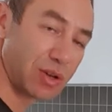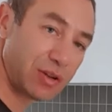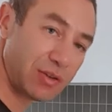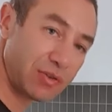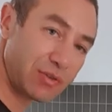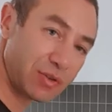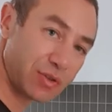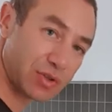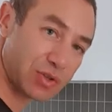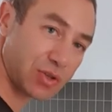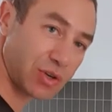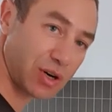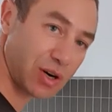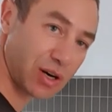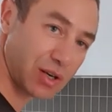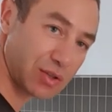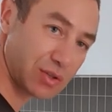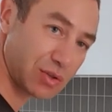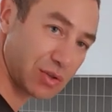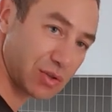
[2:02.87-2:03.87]
if you try
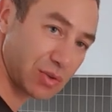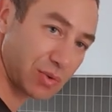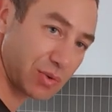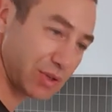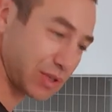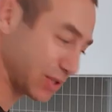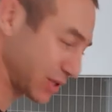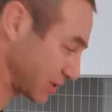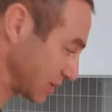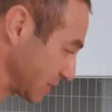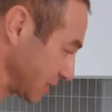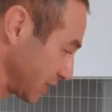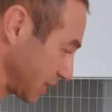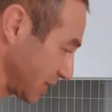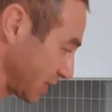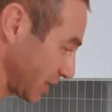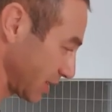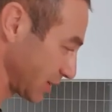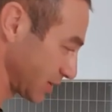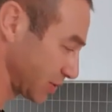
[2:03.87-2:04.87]
to twist
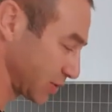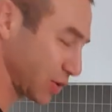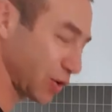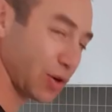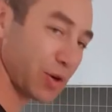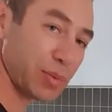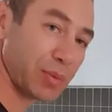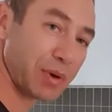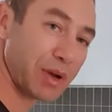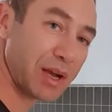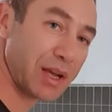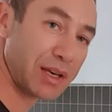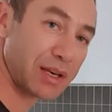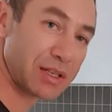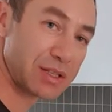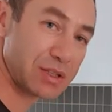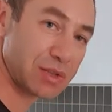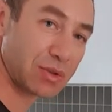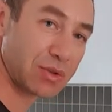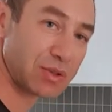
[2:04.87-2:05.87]
top and
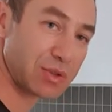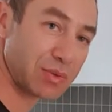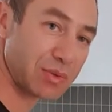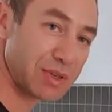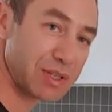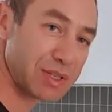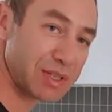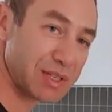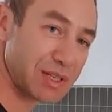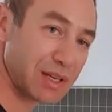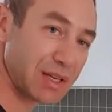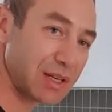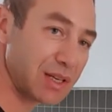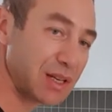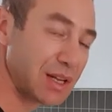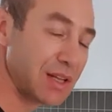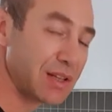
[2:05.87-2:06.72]
it's not twisting,